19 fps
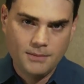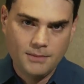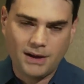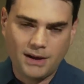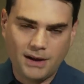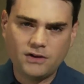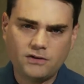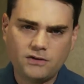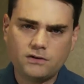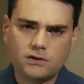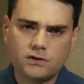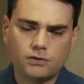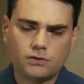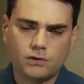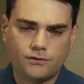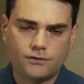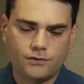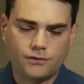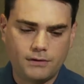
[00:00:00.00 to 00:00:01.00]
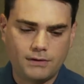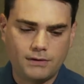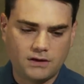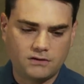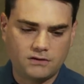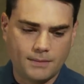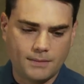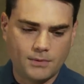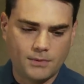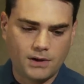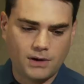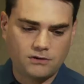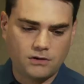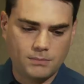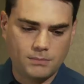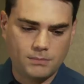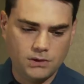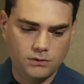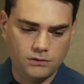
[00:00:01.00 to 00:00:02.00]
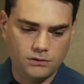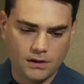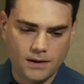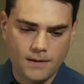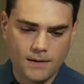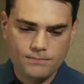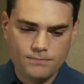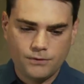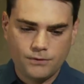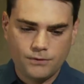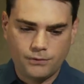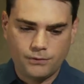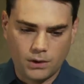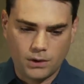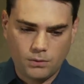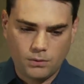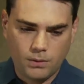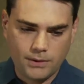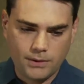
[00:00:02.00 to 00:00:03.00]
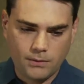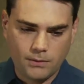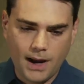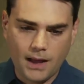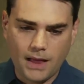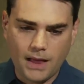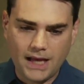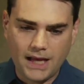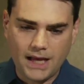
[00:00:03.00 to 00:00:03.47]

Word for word: But this is the sort of rhetoric that Democrats have been using for quite a while.